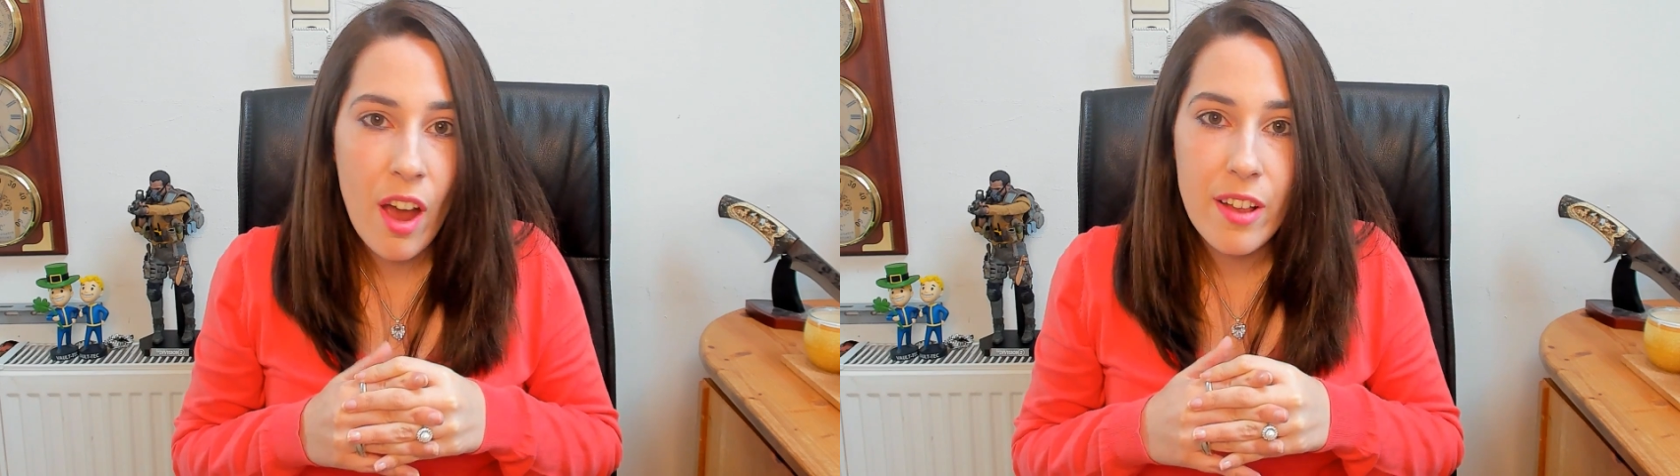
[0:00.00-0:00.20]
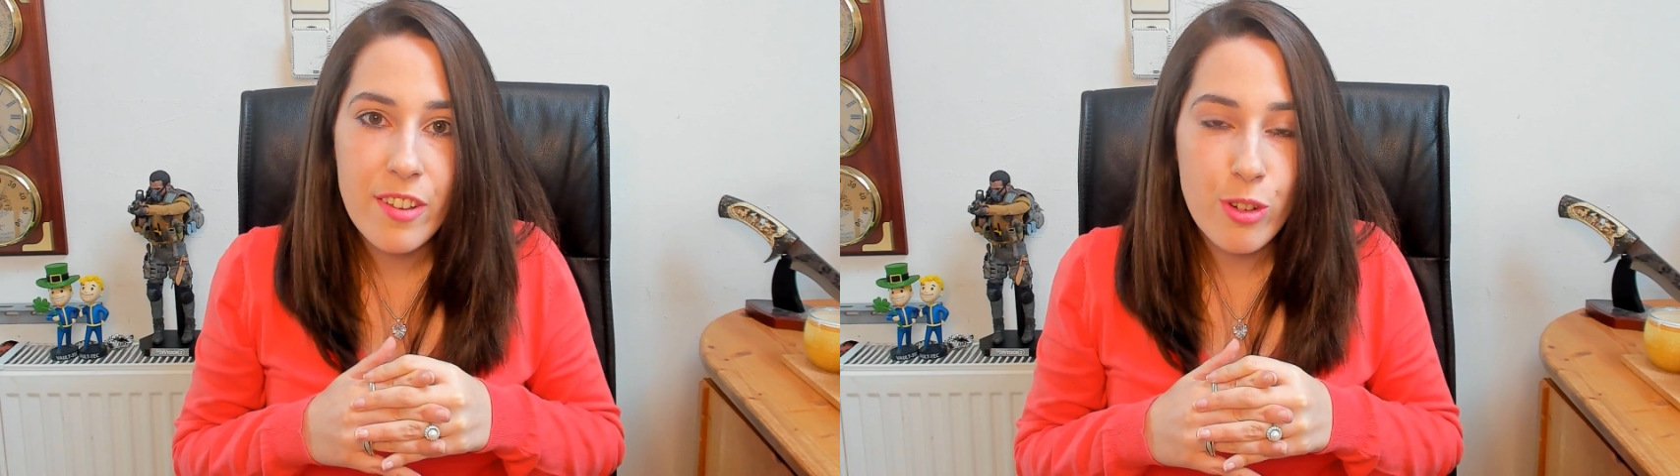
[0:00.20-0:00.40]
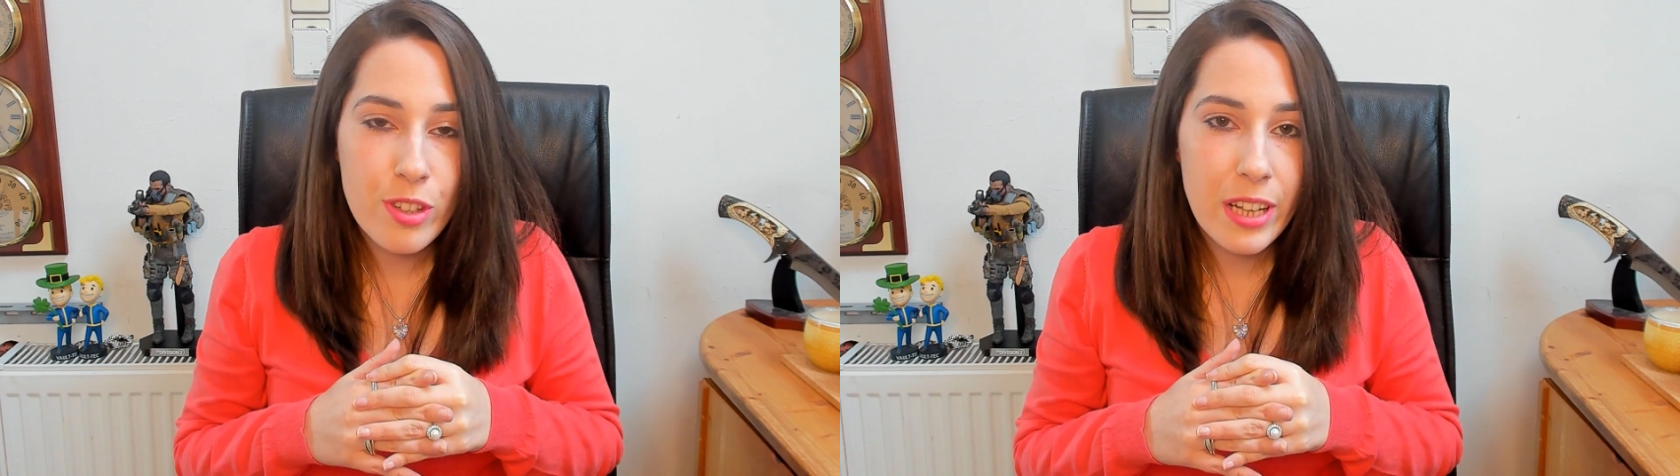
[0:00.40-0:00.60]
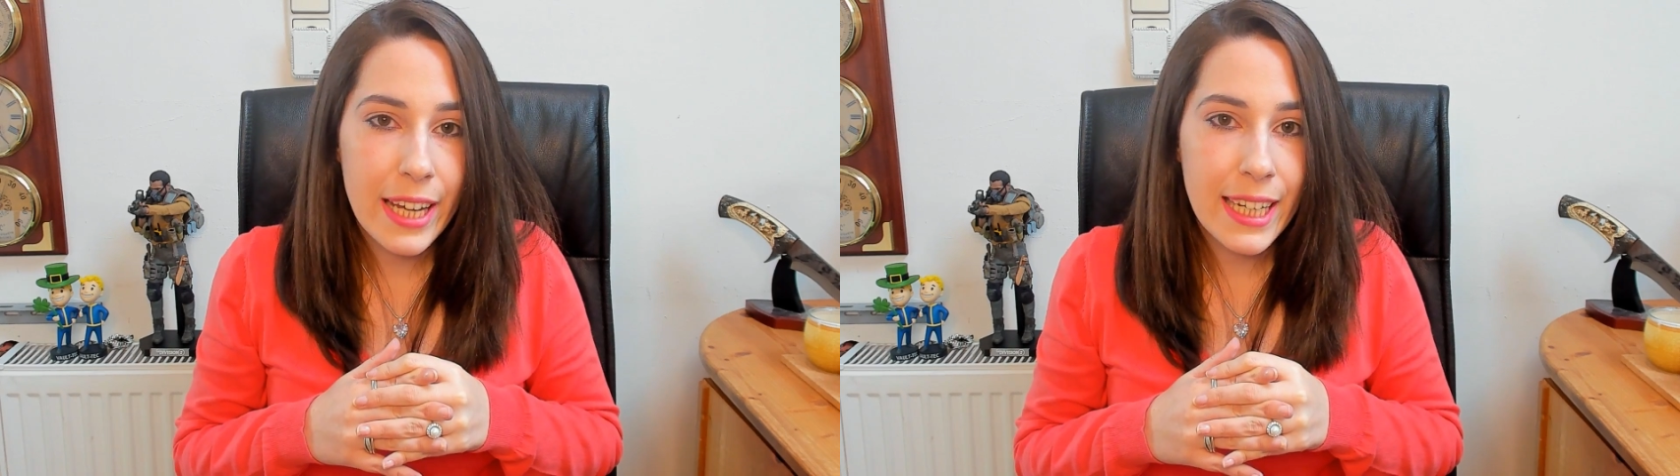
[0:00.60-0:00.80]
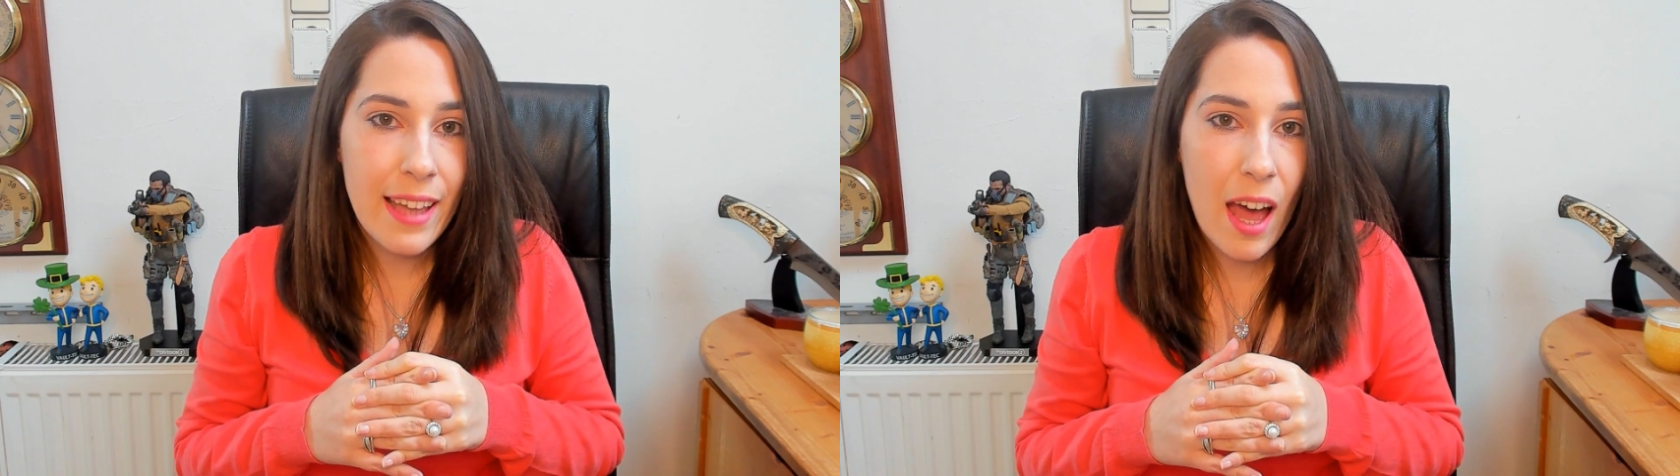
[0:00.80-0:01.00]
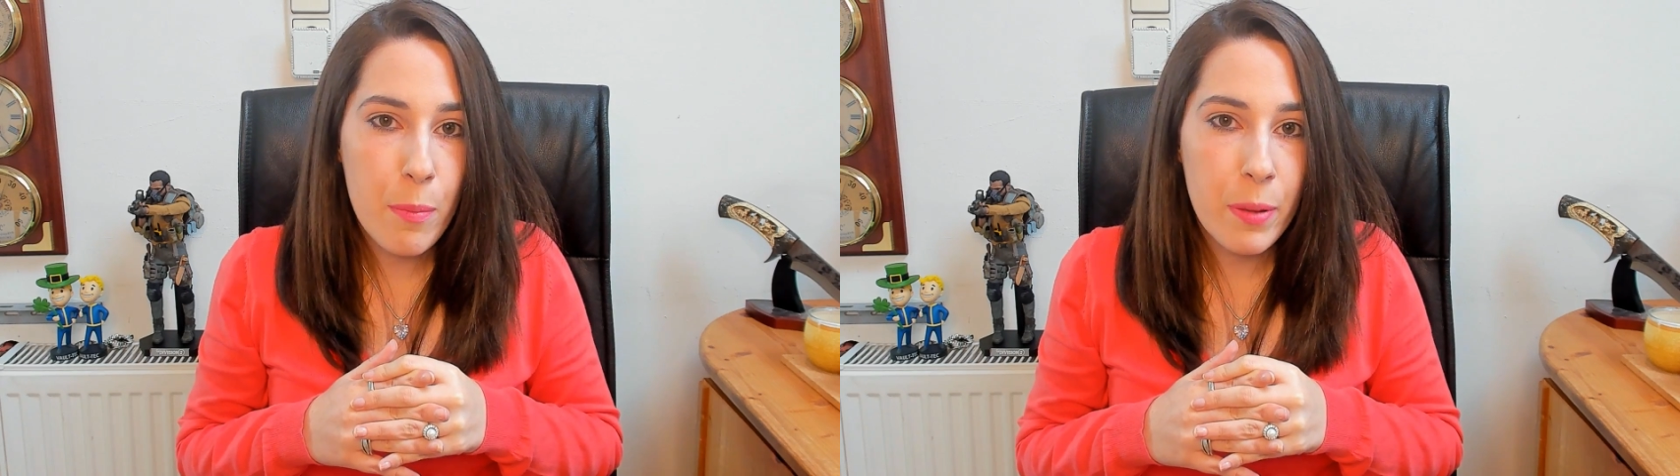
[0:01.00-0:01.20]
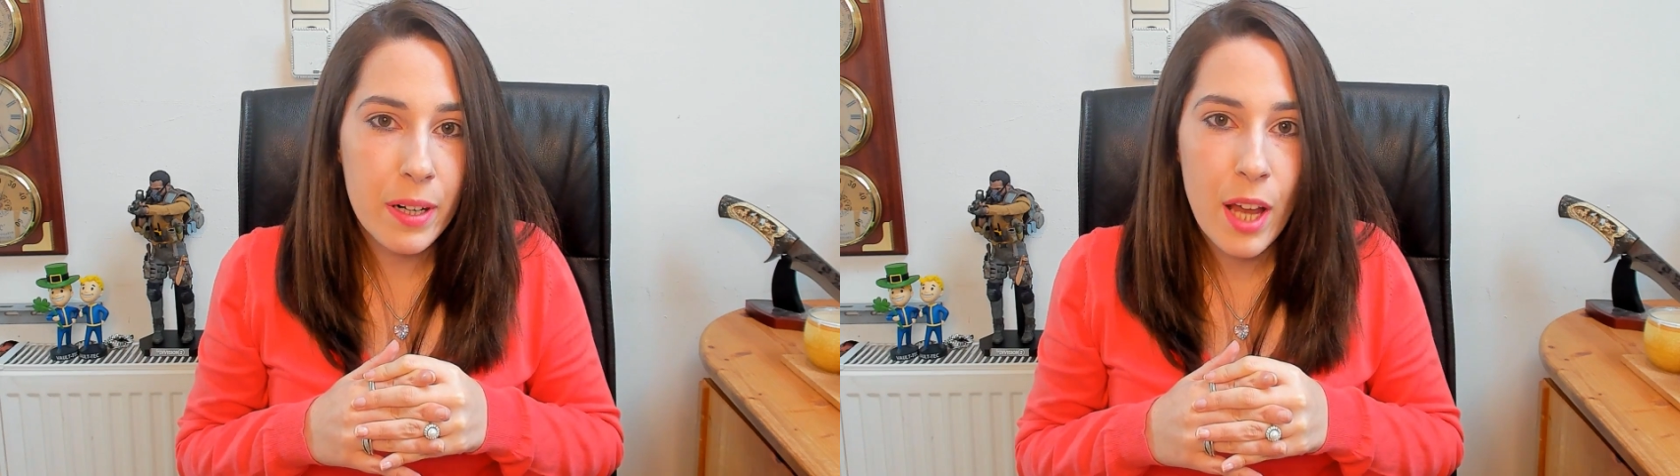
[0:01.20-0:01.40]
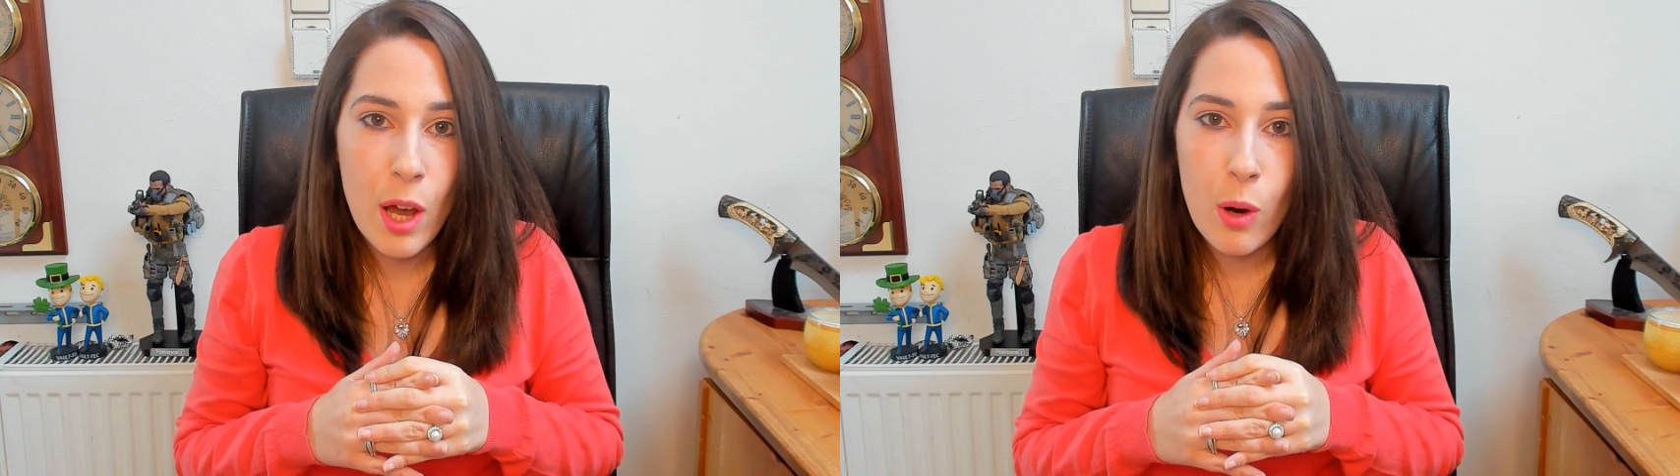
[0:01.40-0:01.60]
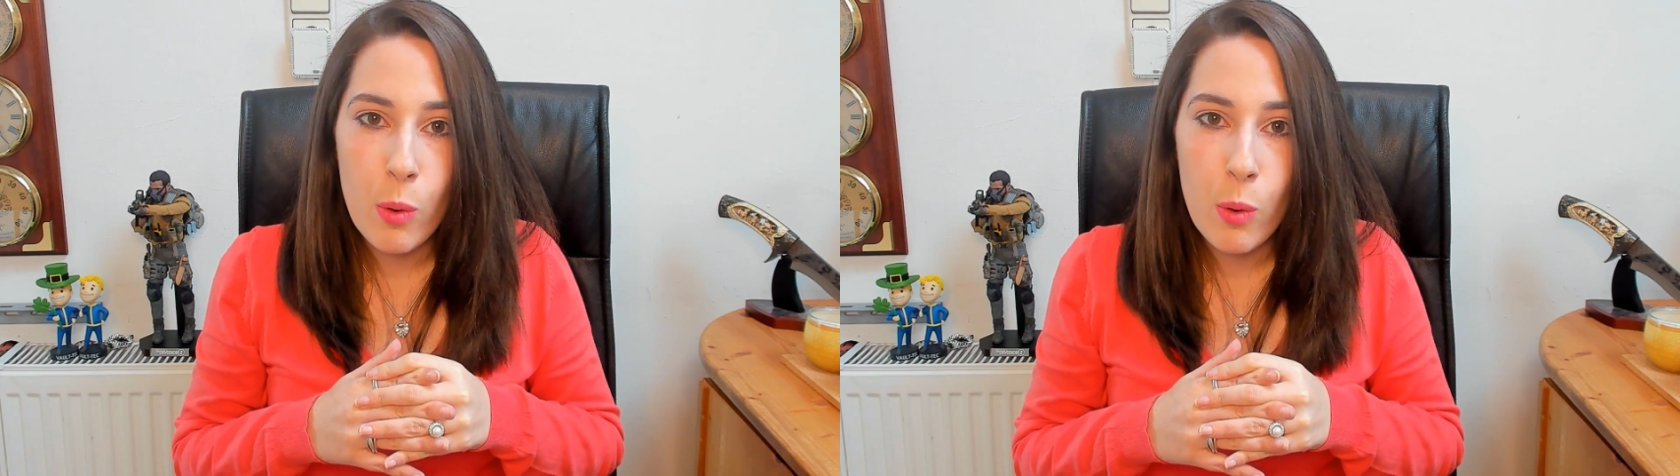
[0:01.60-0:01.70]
It's just like it happened